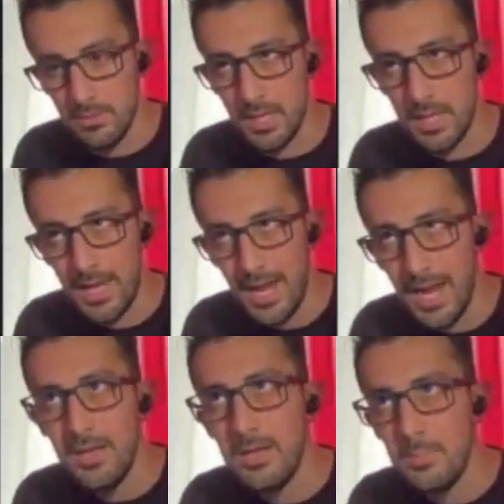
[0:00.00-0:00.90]
like
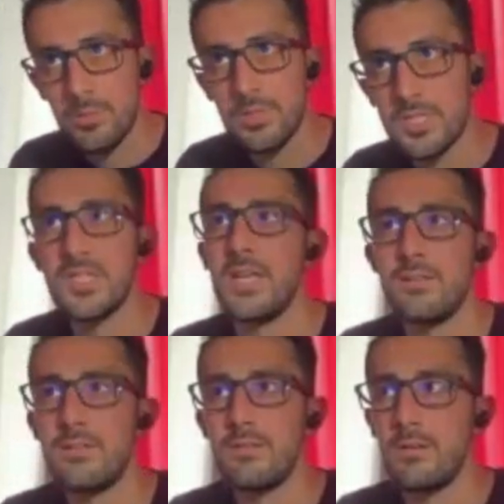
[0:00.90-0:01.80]

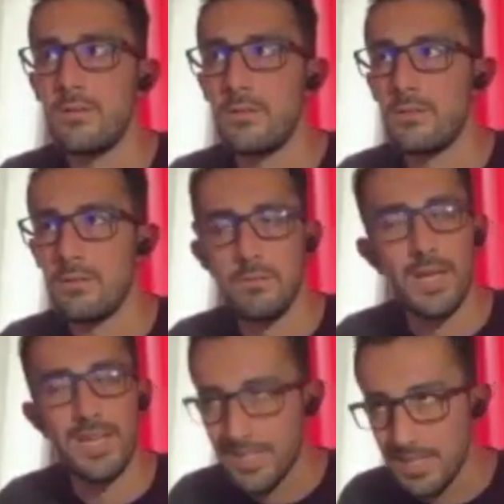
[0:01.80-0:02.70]
80%, the
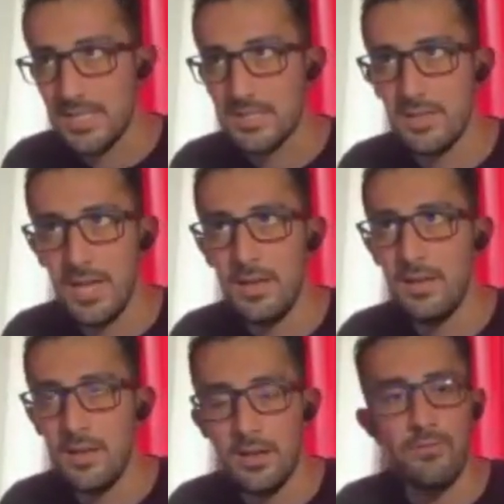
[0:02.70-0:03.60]
at least
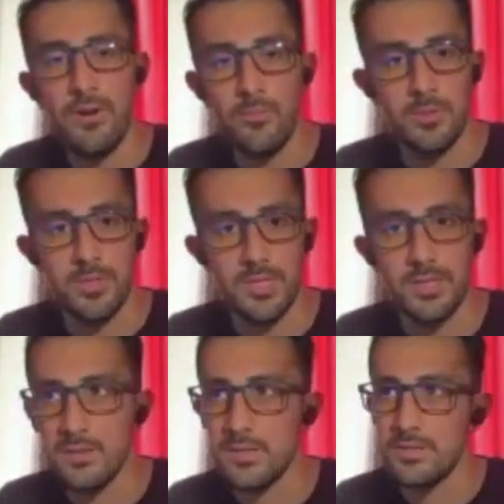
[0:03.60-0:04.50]
80,
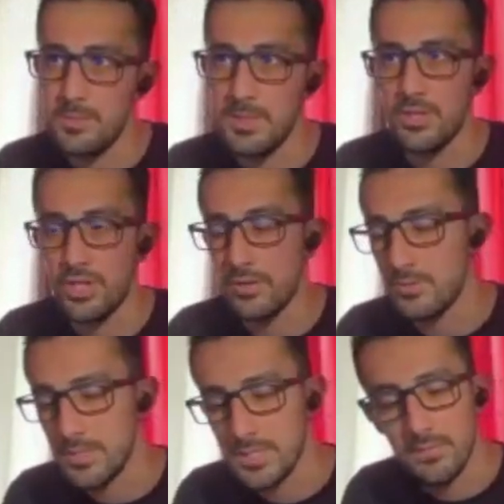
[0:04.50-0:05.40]
85%, that should be
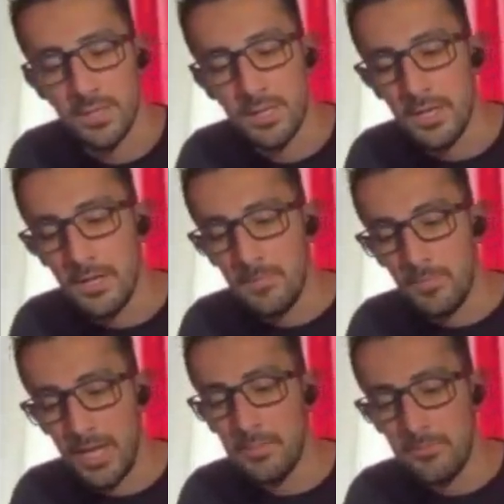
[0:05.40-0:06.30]
generous even,
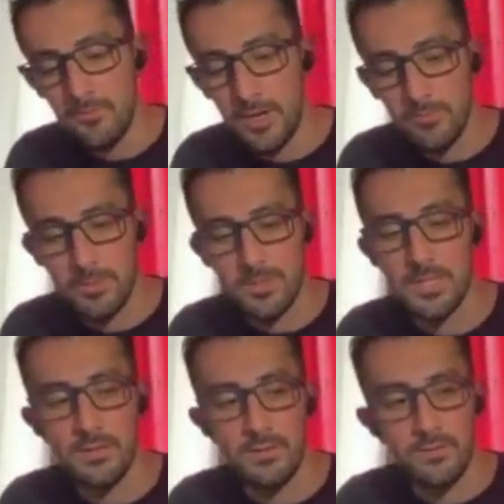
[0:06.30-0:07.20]

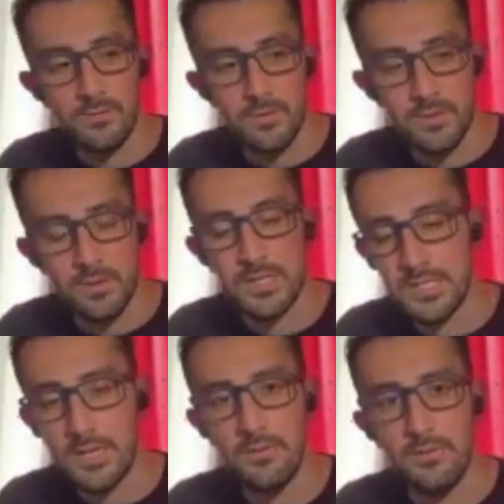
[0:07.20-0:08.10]
85% of the
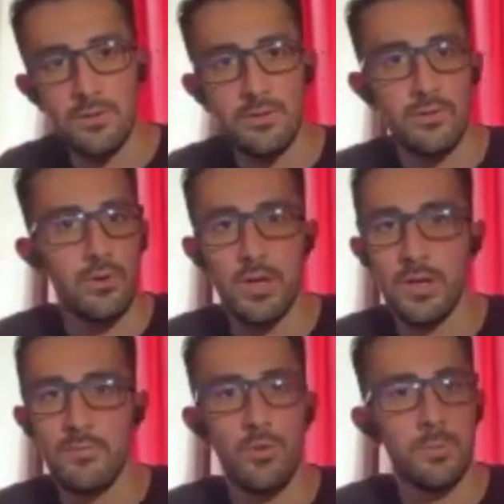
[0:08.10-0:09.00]
things that I've learned
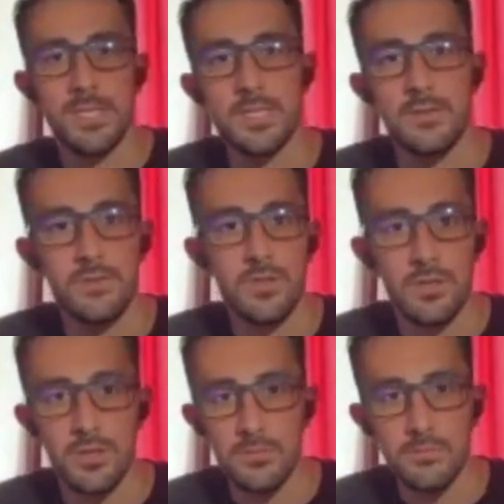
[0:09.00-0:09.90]
have all been
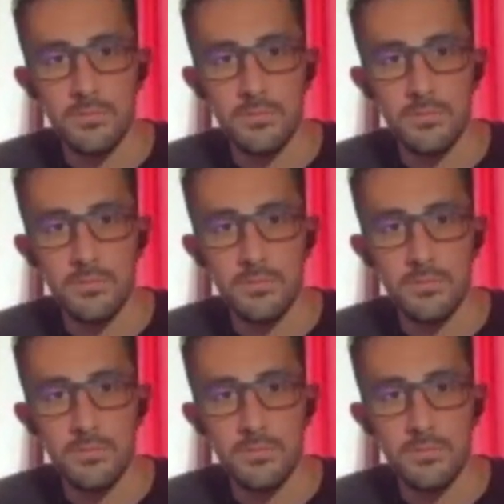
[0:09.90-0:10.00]
self-taught,